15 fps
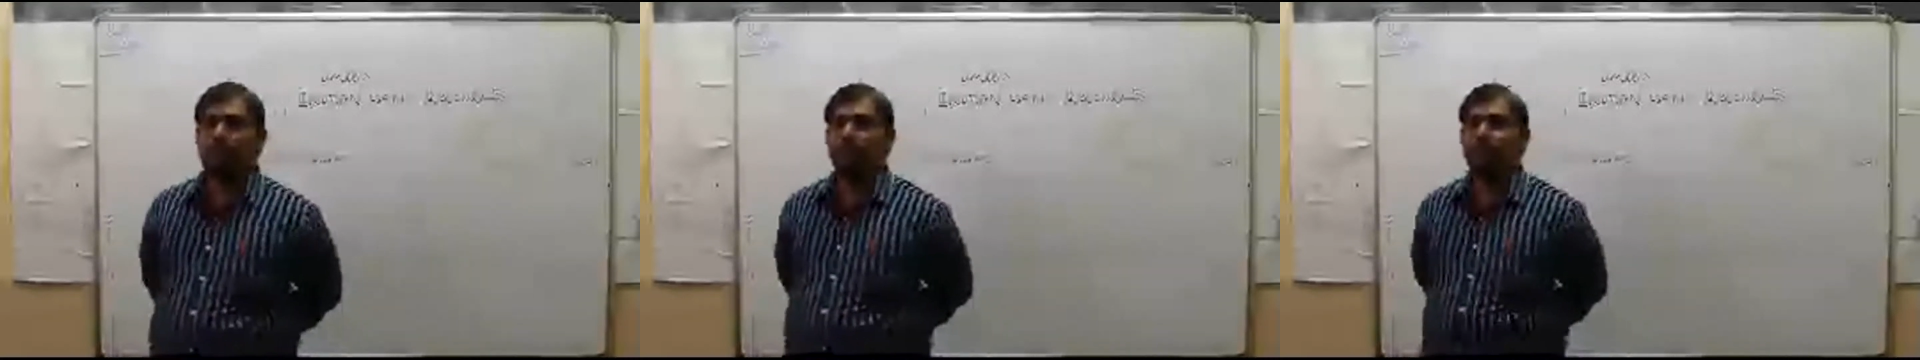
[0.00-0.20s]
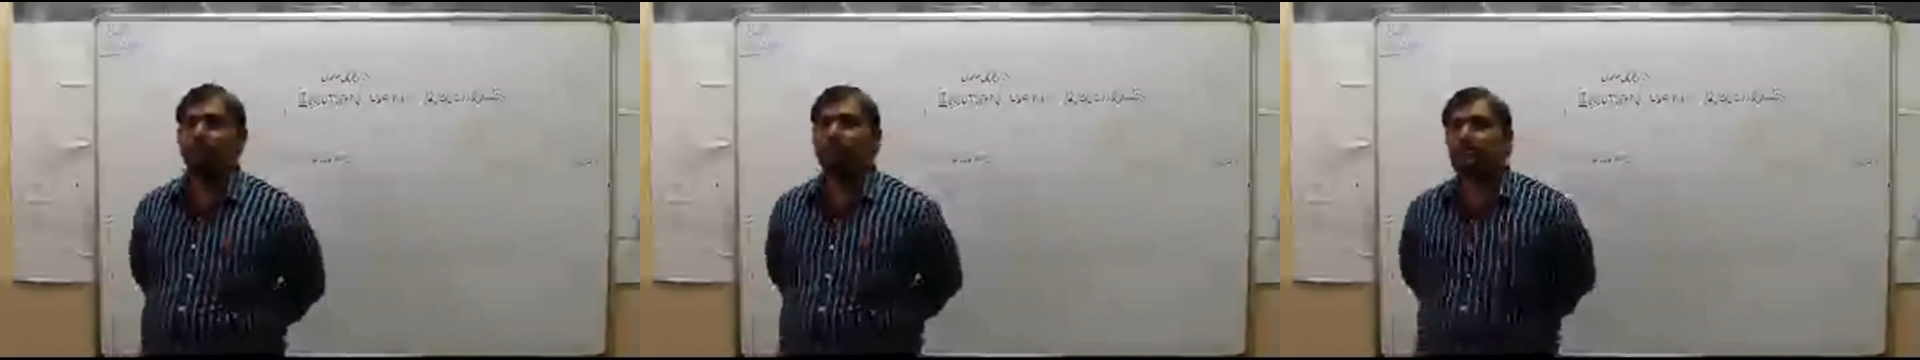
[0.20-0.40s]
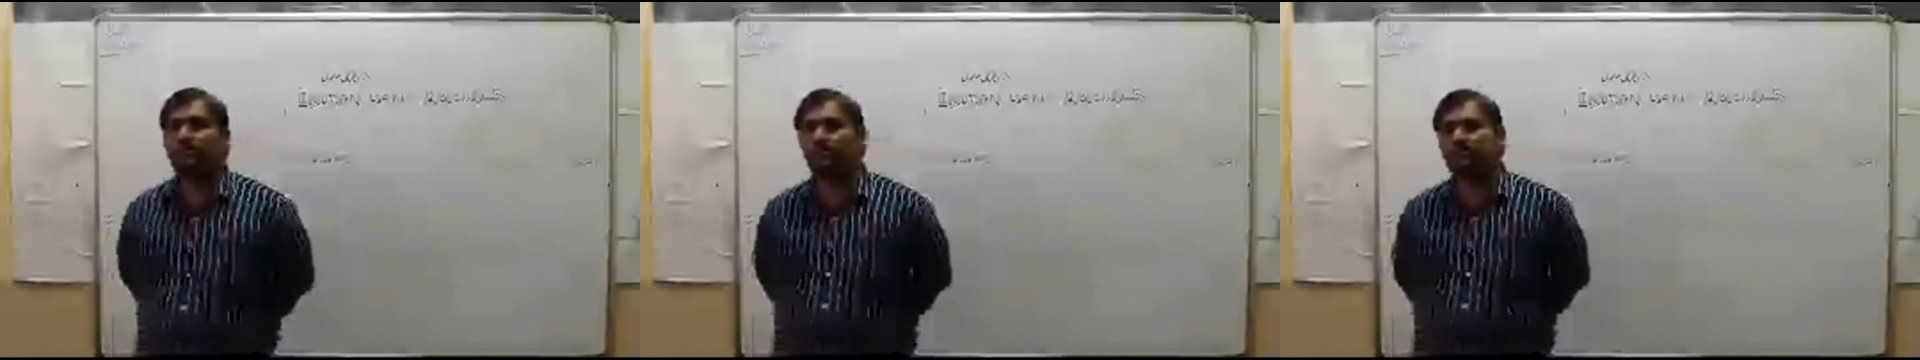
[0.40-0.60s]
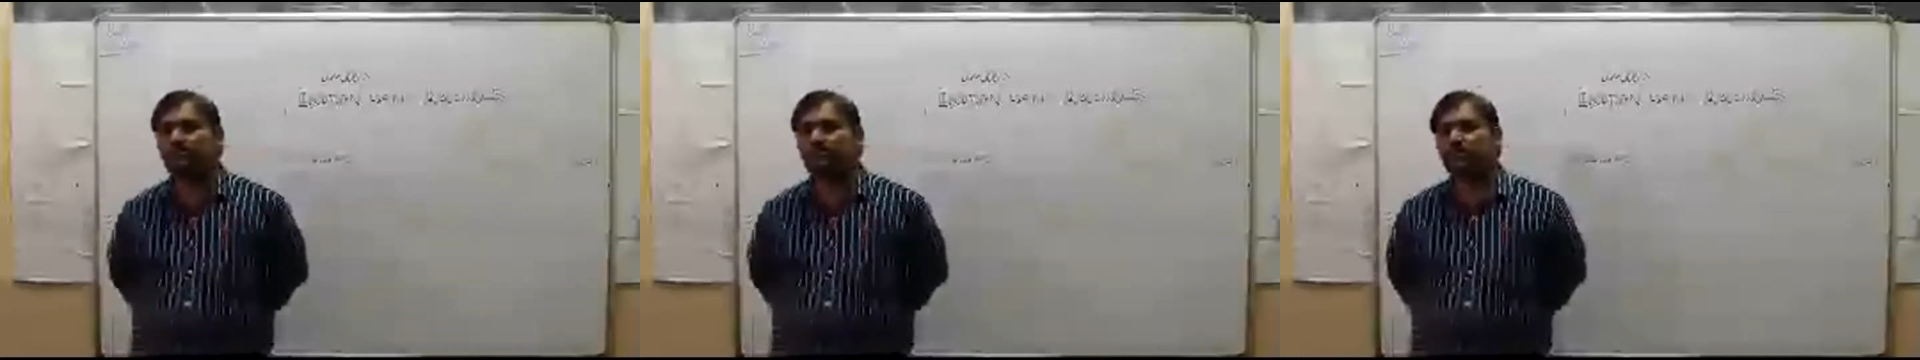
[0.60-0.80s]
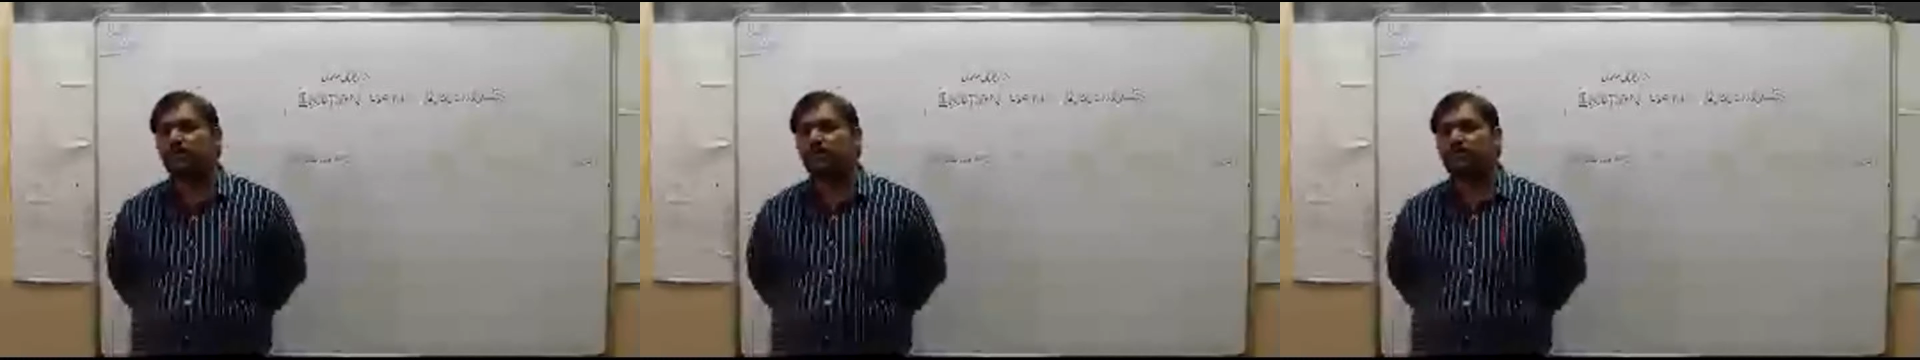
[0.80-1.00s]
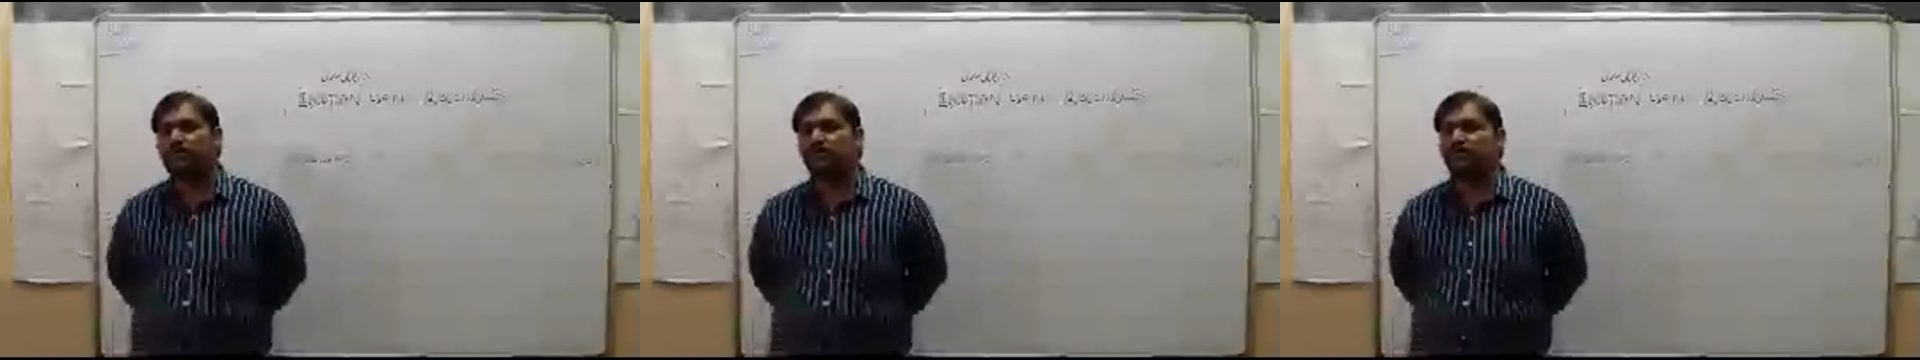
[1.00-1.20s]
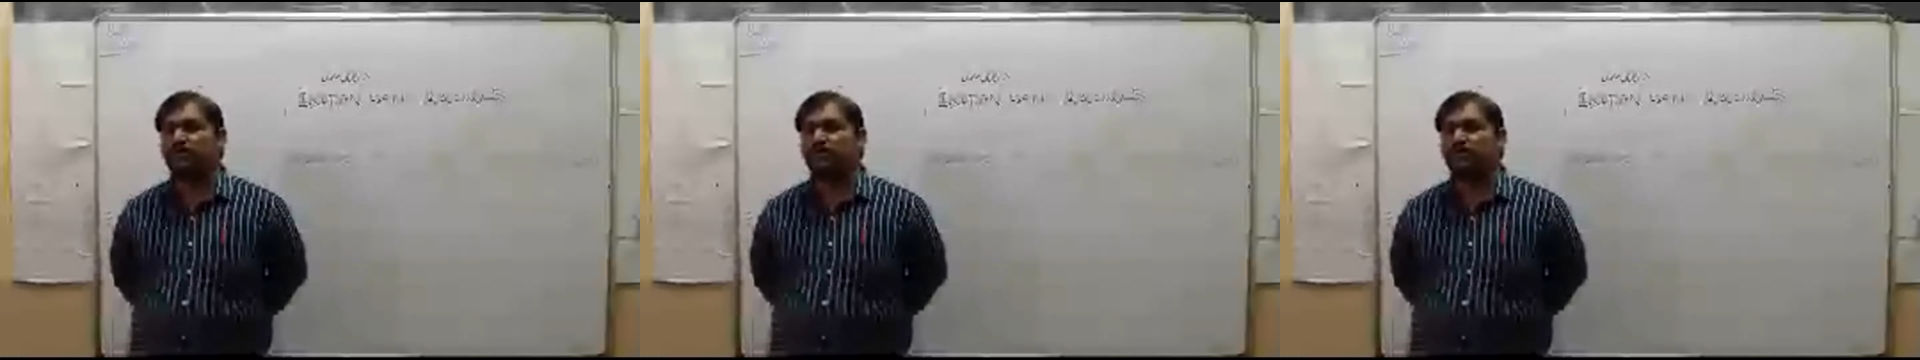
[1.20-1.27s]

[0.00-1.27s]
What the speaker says: which influence